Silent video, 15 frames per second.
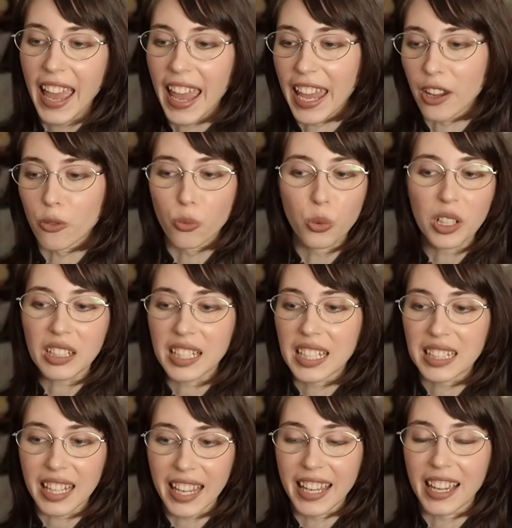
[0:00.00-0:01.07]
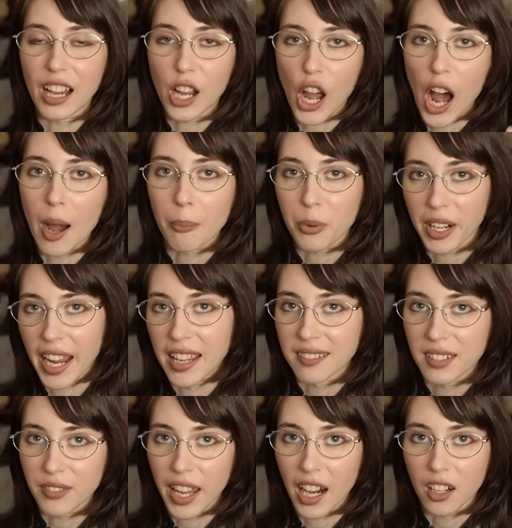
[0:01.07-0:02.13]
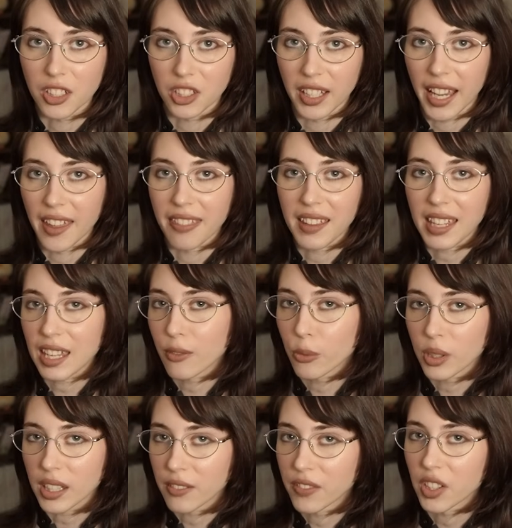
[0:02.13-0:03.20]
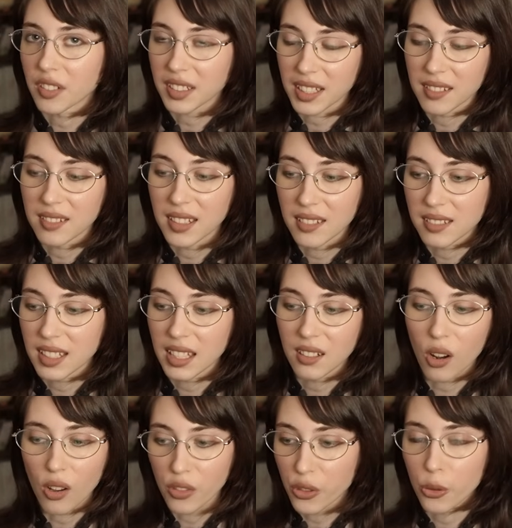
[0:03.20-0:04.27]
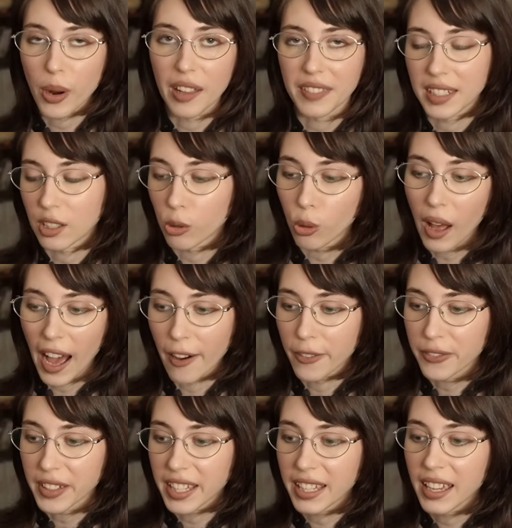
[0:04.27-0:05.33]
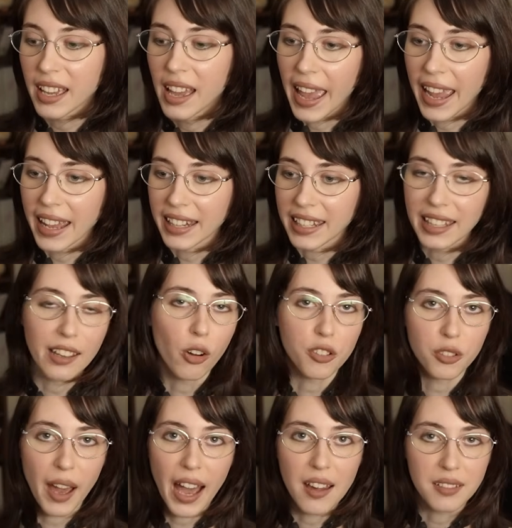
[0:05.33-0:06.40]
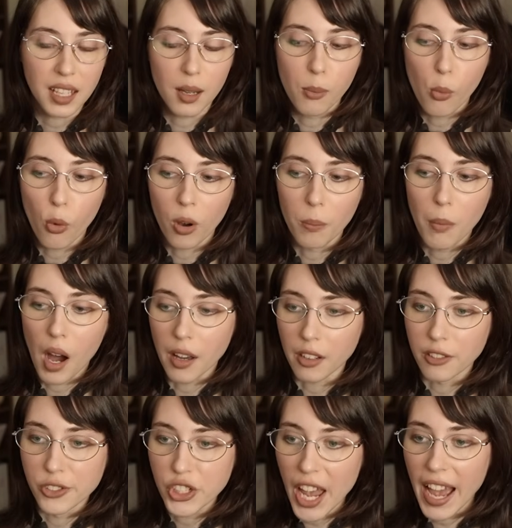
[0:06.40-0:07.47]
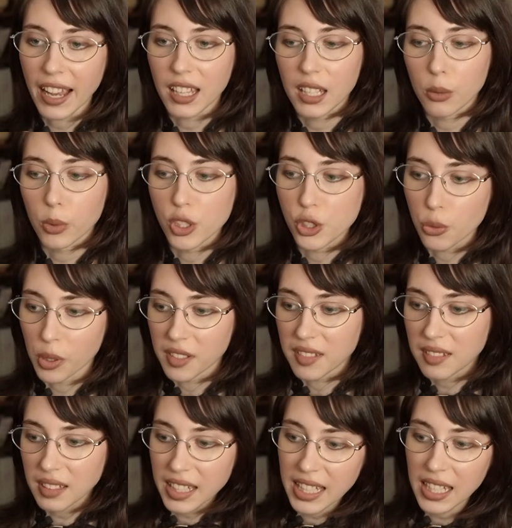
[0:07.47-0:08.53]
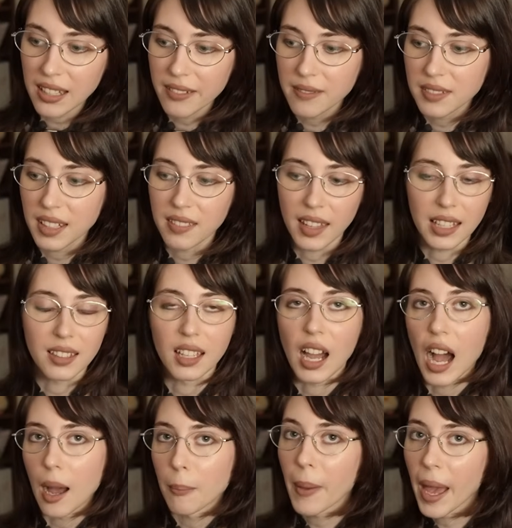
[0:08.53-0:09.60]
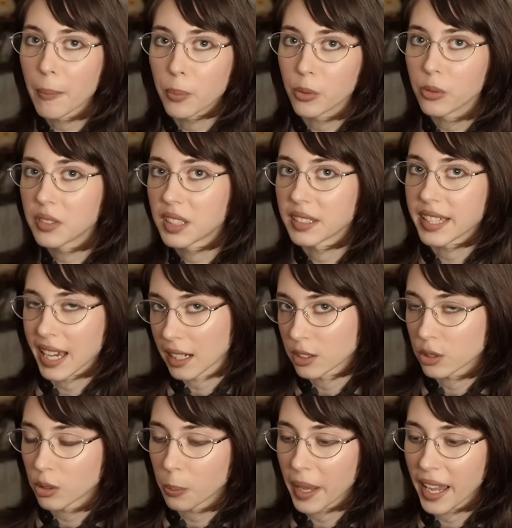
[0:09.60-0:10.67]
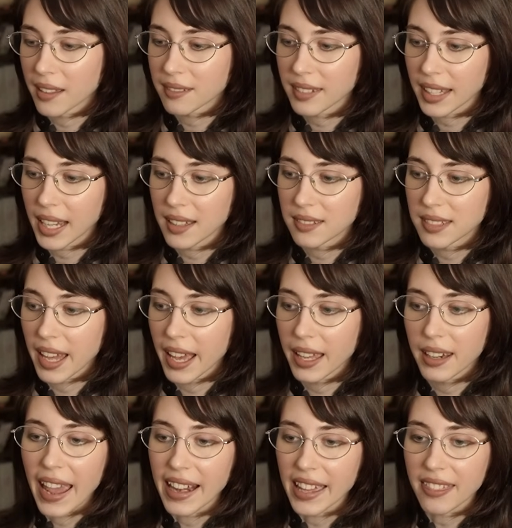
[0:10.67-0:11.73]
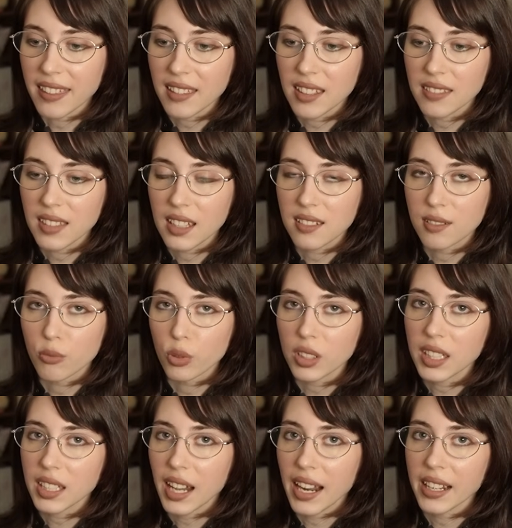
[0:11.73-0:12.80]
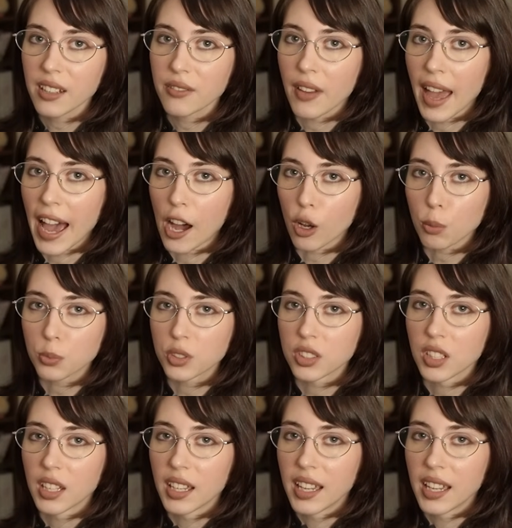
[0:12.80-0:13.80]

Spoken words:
a really like comprehensive character. Like I think he really feels consistent throughout the whole outfit. And he also has like a more modern jacket with short sleeves and like the combat boots and tactical pants, like I said. And I think that this really kind of helped